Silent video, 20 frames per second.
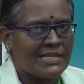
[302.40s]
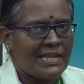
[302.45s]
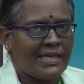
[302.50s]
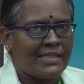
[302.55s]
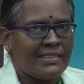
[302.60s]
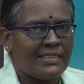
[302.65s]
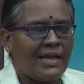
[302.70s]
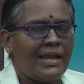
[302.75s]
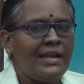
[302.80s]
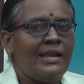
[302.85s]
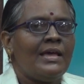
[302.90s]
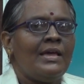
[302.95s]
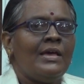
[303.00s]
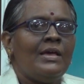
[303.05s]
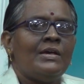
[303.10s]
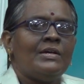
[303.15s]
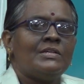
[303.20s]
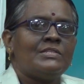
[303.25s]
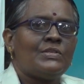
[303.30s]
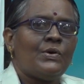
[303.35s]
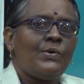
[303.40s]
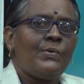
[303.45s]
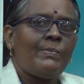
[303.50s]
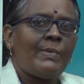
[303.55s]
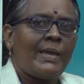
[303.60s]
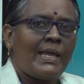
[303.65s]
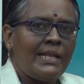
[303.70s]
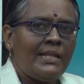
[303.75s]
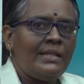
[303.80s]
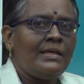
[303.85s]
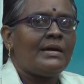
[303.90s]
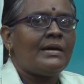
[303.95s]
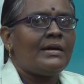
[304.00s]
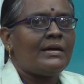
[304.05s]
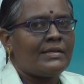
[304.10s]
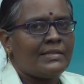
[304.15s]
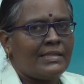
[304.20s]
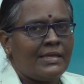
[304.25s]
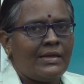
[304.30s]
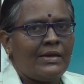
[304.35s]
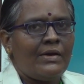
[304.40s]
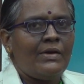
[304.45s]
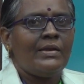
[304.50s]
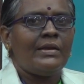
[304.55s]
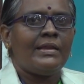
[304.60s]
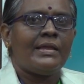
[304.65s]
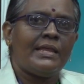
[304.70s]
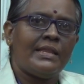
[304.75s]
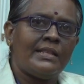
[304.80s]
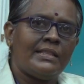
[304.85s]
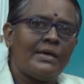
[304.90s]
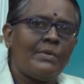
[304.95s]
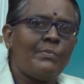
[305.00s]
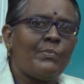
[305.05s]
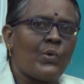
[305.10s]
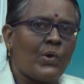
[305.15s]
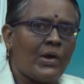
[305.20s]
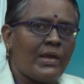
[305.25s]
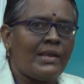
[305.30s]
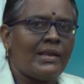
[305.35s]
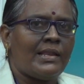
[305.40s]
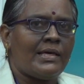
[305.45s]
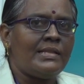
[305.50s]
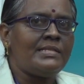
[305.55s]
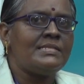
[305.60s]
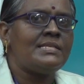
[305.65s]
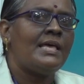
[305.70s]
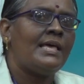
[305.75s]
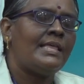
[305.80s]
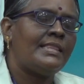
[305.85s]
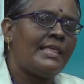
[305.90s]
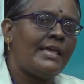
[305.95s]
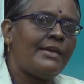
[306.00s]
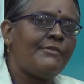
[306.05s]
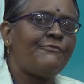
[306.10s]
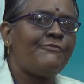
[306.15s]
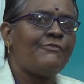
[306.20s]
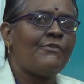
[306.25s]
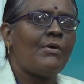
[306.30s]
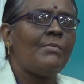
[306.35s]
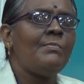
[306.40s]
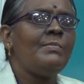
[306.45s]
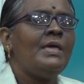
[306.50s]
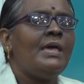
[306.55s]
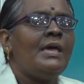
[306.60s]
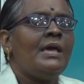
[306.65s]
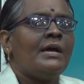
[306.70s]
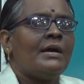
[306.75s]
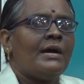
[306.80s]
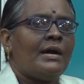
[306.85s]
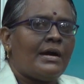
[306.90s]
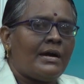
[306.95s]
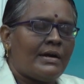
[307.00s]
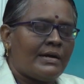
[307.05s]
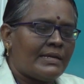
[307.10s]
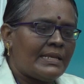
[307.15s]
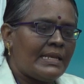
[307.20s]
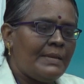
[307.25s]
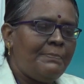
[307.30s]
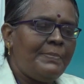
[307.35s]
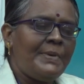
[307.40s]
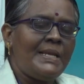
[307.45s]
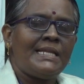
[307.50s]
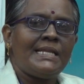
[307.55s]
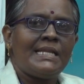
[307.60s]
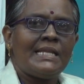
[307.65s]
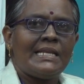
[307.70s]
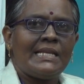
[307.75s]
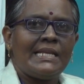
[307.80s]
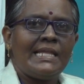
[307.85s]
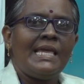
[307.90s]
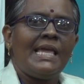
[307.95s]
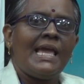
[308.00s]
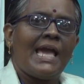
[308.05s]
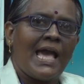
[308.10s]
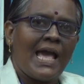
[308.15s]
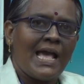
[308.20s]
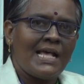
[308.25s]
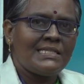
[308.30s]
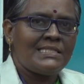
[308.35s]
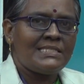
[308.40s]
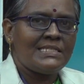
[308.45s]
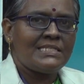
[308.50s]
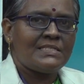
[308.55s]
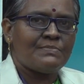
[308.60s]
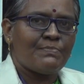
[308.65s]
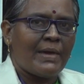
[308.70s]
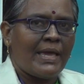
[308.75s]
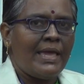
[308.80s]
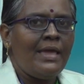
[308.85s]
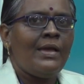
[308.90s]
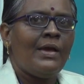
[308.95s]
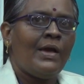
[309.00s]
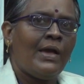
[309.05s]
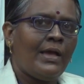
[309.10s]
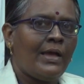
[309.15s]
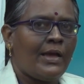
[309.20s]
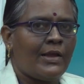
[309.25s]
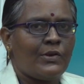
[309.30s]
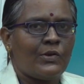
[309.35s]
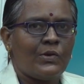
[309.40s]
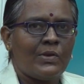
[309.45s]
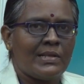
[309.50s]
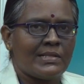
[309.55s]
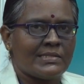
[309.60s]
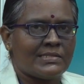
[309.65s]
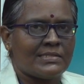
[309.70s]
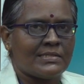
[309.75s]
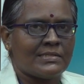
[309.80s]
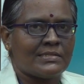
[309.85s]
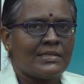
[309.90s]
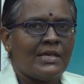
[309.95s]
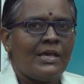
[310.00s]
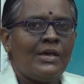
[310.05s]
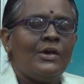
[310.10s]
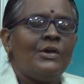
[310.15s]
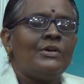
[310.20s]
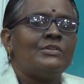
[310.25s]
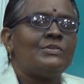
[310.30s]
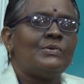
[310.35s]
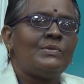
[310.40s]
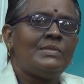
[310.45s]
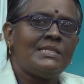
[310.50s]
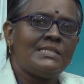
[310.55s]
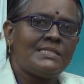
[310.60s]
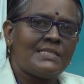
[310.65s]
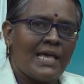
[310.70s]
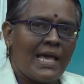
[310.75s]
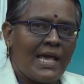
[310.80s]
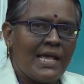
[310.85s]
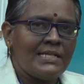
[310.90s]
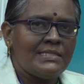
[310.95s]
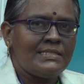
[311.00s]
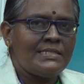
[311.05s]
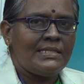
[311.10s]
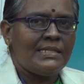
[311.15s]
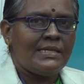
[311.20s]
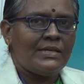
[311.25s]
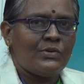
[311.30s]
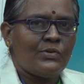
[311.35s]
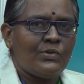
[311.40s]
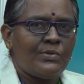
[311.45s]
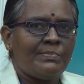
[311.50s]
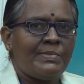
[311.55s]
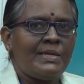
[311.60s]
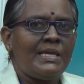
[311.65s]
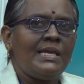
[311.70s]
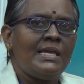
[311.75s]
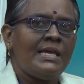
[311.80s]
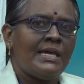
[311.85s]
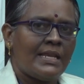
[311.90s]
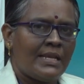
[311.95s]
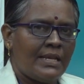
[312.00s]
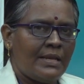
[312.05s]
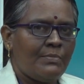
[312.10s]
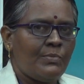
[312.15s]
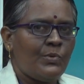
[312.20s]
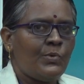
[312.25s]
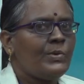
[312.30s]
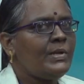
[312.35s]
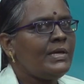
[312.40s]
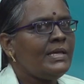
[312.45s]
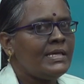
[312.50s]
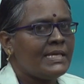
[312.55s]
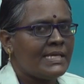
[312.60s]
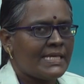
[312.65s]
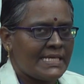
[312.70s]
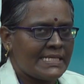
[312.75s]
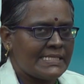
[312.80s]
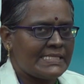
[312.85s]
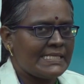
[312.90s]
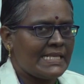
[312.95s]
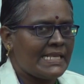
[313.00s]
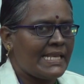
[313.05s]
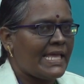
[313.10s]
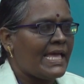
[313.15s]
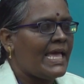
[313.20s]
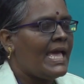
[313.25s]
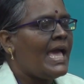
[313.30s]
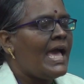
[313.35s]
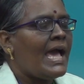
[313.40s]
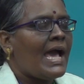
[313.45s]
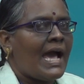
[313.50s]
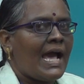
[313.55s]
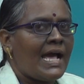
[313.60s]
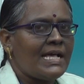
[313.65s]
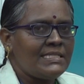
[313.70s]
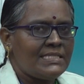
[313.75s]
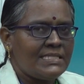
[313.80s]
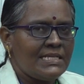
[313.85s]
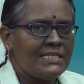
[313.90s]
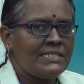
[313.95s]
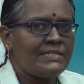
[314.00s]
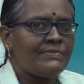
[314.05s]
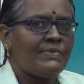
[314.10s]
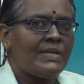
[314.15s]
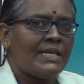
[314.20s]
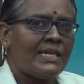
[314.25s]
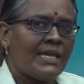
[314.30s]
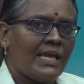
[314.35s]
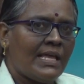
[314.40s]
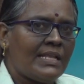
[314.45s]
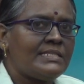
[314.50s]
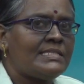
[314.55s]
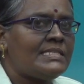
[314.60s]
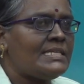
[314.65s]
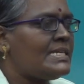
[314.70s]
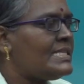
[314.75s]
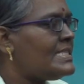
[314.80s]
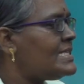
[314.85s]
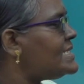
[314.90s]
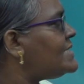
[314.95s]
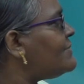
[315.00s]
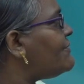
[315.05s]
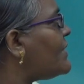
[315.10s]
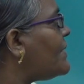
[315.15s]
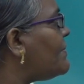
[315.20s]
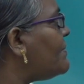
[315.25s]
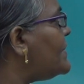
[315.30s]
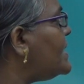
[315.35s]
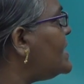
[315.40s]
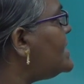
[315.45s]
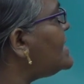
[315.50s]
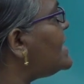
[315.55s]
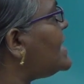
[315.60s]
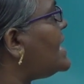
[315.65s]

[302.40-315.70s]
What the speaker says: like that. So, when they are in the boilers, they form repeatedly acids by hydrolysis. So, this acid cannot be removed easily. As such, we can see this from these